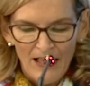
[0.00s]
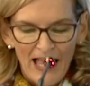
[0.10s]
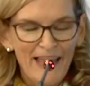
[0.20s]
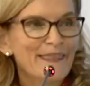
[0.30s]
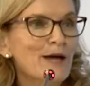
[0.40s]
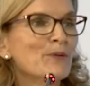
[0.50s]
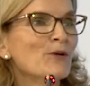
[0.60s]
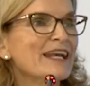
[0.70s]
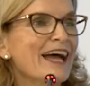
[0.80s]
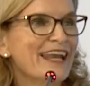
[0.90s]
At that
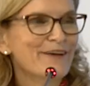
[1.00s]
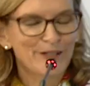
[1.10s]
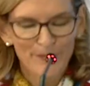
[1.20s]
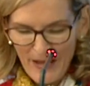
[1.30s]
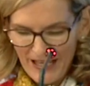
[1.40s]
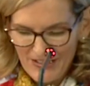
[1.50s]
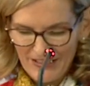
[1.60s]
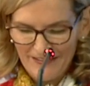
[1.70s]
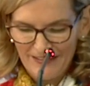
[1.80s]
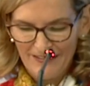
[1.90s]
point, I never
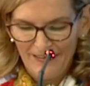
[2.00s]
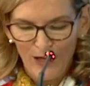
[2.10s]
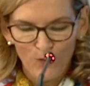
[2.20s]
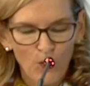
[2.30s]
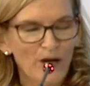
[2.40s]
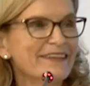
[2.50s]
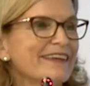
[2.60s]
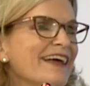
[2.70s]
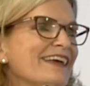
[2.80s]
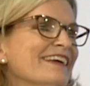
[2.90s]
imagined that one
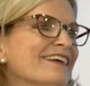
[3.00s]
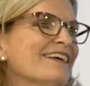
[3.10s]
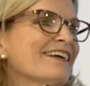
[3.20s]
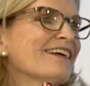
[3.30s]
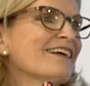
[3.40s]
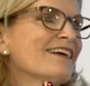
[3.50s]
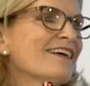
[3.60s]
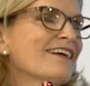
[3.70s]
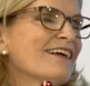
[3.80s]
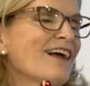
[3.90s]
day
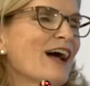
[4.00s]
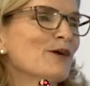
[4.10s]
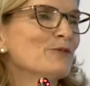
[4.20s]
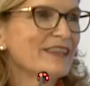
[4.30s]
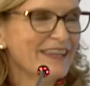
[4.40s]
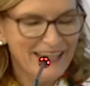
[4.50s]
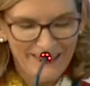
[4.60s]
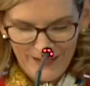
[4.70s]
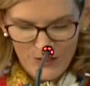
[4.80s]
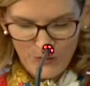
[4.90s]
I would
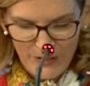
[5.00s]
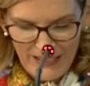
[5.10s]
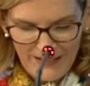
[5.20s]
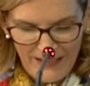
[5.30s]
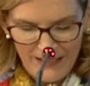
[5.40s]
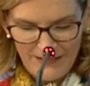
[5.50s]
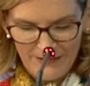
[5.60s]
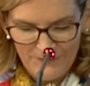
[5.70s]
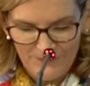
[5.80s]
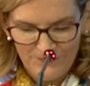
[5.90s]
lead this organization.